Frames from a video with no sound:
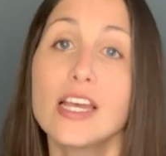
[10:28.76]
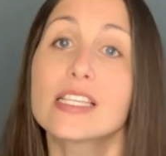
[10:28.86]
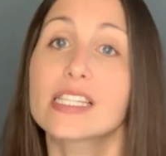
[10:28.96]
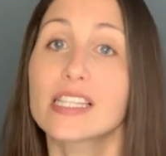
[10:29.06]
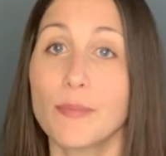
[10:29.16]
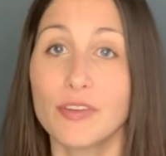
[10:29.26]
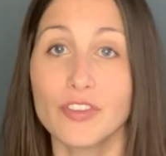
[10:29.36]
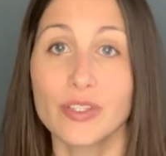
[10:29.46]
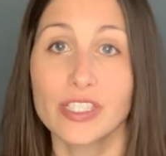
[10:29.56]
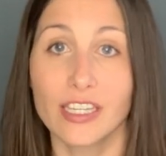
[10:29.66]
Some of
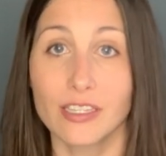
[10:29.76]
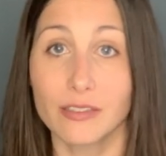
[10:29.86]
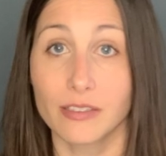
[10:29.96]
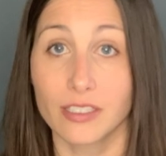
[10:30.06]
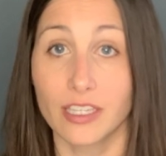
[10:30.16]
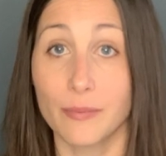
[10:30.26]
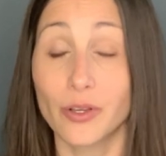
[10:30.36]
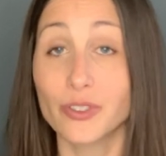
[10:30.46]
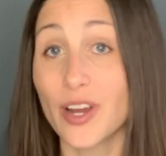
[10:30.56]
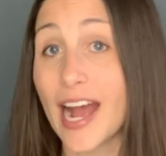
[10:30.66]
those
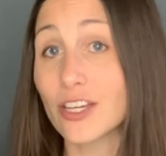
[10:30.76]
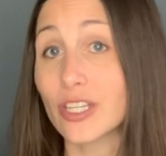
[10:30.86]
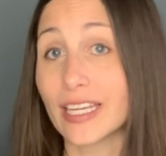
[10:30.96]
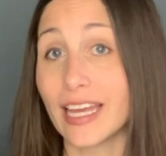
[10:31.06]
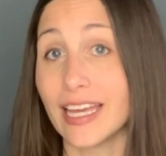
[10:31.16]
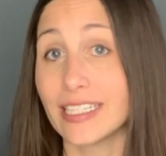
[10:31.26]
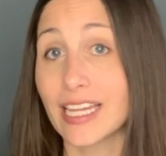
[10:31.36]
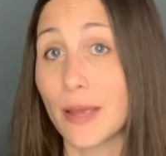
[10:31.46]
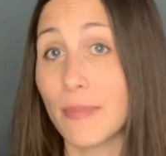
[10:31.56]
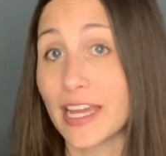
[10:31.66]
chemicals are actually
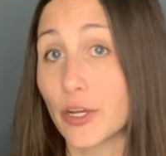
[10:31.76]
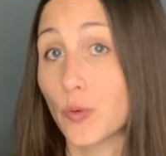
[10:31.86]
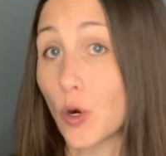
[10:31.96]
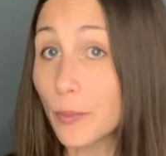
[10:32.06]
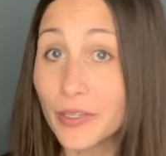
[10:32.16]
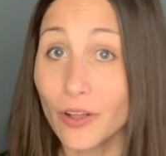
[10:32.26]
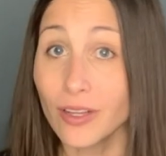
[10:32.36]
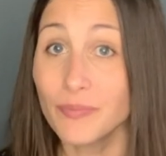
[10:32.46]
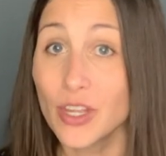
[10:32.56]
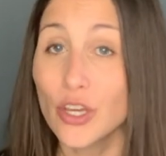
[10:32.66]

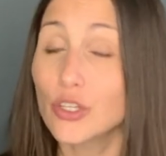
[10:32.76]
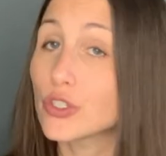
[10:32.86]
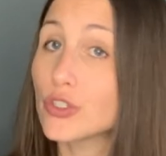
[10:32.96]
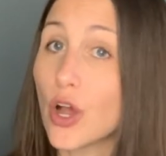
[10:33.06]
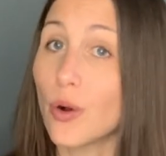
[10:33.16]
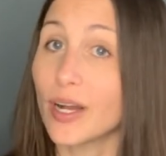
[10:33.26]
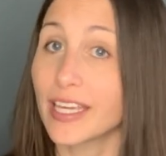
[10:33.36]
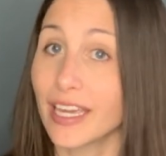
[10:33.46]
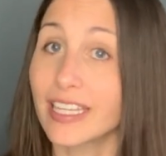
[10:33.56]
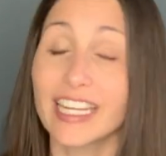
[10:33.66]
antimicrobial. So
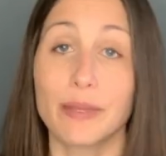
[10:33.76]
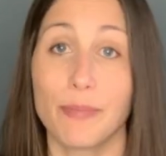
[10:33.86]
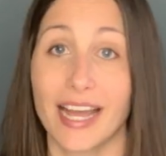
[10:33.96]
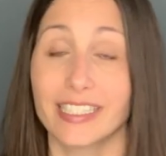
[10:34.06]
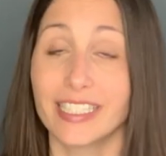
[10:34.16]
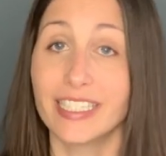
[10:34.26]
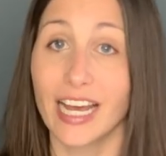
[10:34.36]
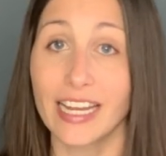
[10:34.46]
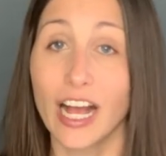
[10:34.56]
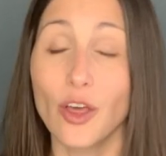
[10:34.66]
again, getting back to
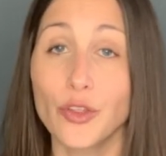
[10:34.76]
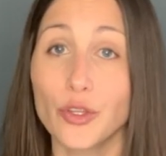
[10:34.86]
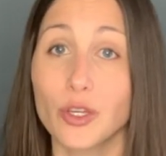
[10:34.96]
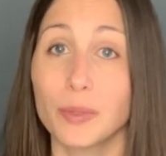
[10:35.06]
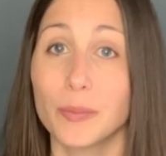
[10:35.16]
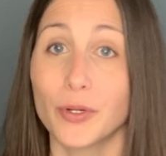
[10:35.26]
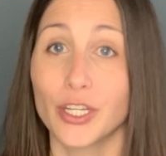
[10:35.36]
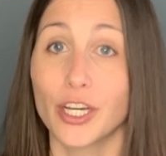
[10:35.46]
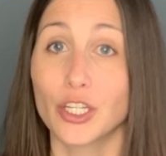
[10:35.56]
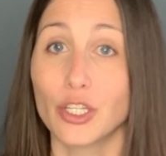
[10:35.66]
gut health, you could be
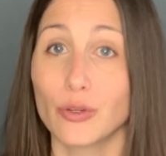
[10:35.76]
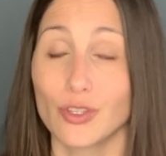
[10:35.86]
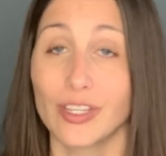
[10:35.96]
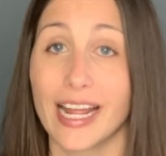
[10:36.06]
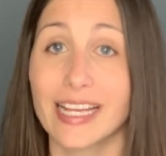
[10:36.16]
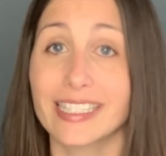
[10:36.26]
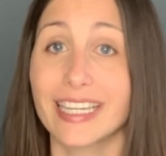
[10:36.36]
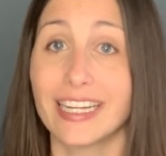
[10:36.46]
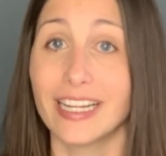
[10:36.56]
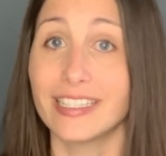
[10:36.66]
putting on a lotion that has like
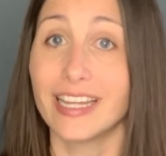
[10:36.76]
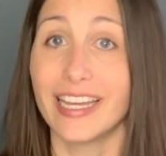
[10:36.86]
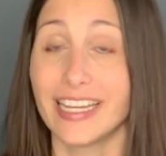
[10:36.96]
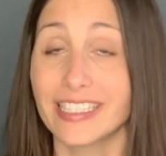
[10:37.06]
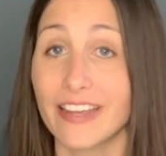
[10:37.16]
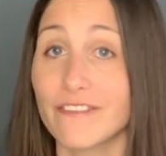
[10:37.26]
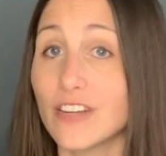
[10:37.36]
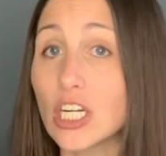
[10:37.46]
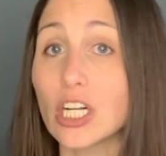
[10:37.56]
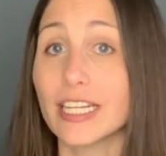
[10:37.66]
an
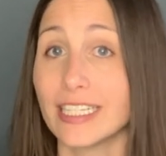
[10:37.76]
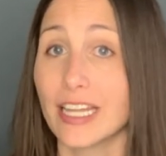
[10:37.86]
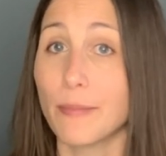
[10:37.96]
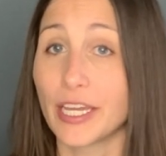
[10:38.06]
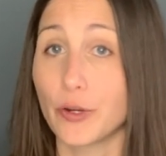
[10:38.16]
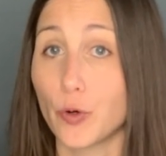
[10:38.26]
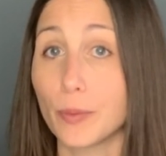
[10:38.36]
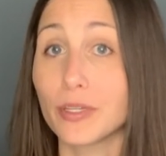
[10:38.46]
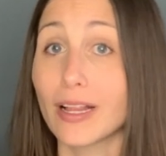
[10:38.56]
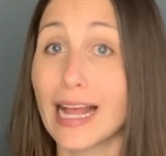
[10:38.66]
antifungal,
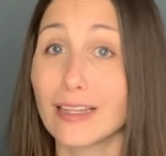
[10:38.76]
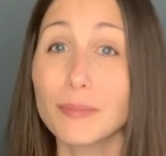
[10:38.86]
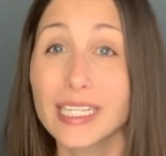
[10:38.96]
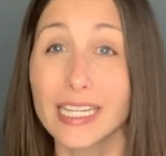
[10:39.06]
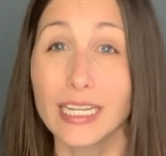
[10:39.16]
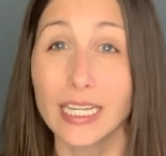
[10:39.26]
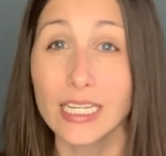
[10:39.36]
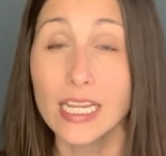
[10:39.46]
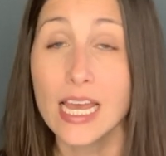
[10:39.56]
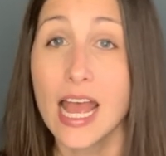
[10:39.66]
antimicrobial element in it,
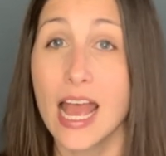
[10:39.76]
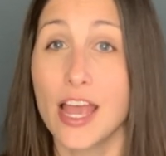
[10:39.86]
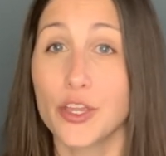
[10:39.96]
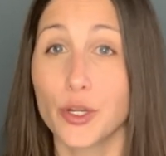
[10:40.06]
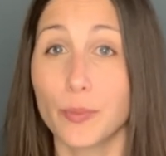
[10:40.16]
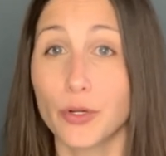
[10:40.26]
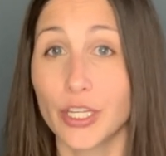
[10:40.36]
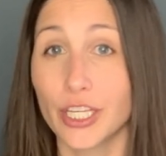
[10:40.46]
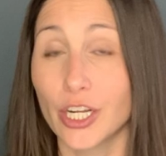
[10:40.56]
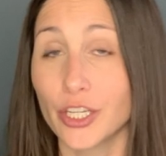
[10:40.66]
and you're
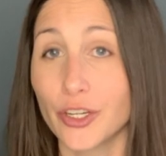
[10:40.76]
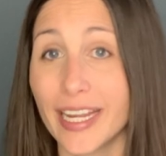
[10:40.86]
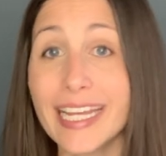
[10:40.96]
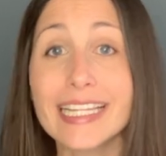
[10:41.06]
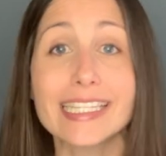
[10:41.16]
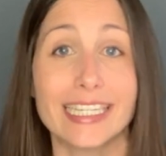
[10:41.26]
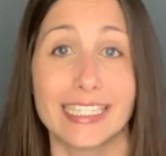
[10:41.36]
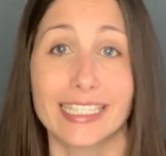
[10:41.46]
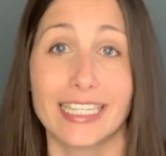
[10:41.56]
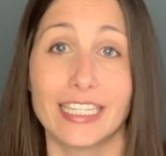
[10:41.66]
putting it on your hands and
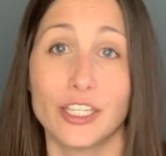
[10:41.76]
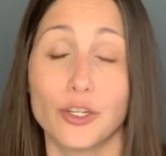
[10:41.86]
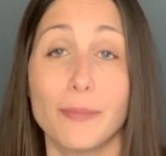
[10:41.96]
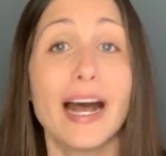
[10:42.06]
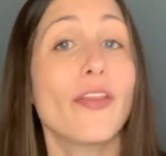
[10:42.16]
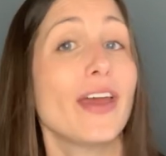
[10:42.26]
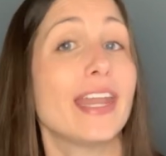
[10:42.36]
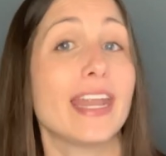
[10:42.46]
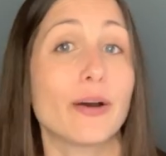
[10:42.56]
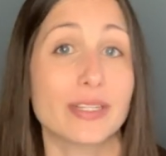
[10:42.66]
it's getting in your mouth,
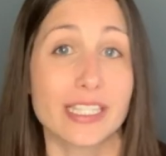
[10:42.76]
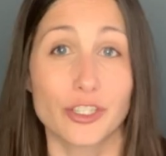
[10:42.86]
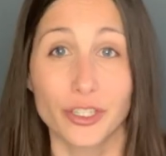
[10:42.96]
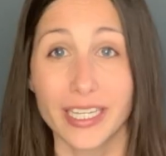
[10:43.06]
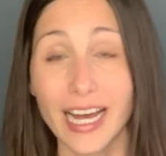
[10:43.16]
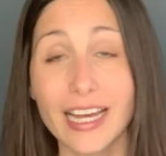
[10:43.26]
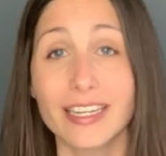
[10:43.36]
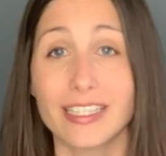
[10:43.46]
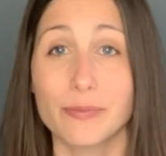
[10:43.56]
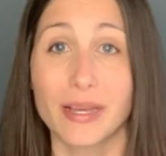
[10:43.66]
and now it's in your gut and
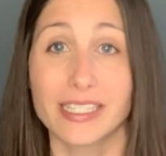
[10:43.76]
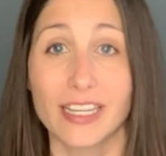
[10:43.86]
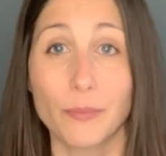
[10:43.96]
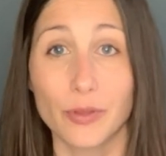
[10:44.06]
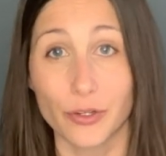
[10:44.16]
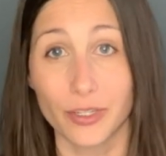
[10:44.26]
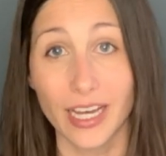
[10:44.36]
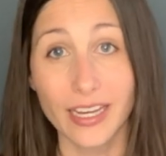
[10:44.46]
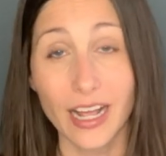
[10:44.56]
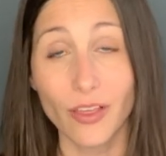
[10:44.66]
it's messing up with your
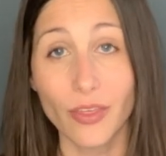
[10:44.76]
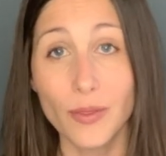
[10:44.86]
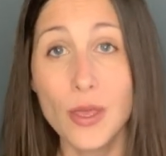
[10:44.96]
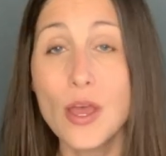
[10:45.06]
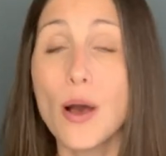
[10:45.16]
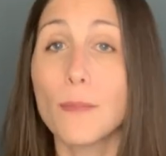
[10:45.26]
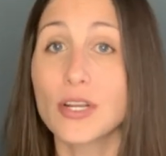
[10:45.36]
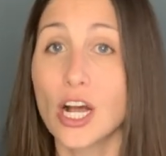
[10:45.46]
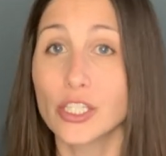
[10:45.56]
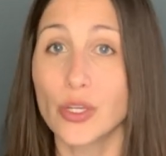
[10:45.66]
gut health. But
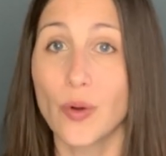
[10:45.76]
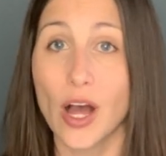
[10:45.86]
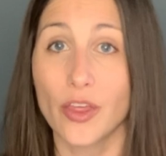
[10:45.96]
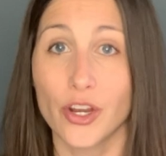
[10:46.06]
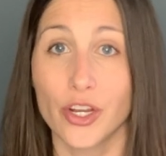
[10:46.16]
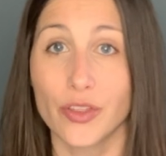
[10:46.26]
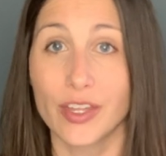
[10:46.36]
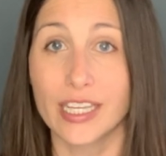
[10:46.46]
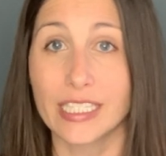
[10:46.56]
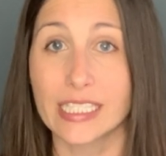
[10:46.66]
also other
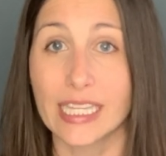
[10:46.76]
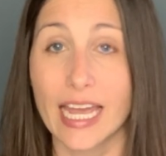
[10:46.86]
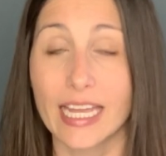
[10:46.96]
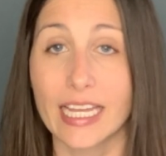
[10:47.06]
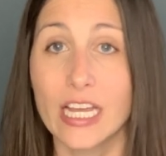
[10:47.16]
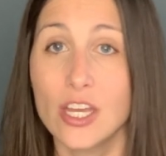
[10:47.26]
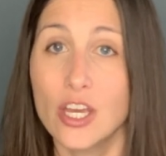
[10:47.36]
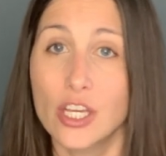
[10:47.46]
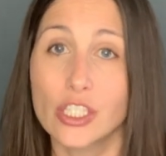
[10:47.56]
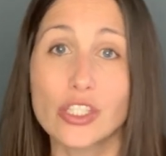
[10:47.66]
things like
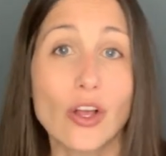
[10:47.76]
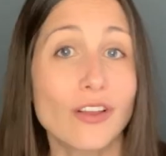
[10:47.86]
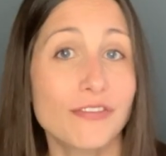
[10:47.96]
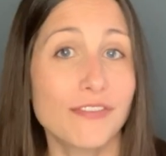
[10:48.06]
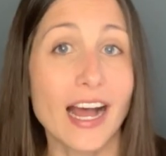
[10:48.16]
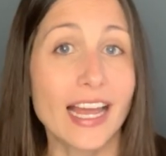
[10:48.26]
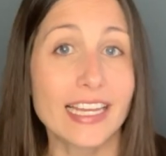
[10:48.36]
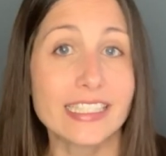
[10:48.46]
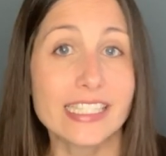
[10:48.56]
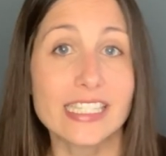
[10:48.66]

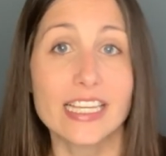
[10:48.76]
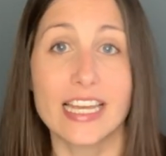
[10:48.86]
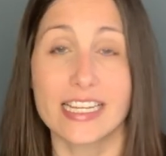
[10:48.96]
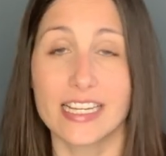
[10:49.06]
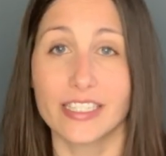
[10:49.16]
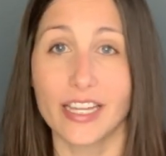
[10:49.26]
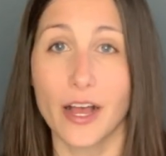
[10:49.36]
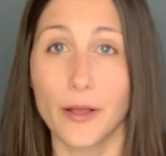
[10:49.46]
sulfites and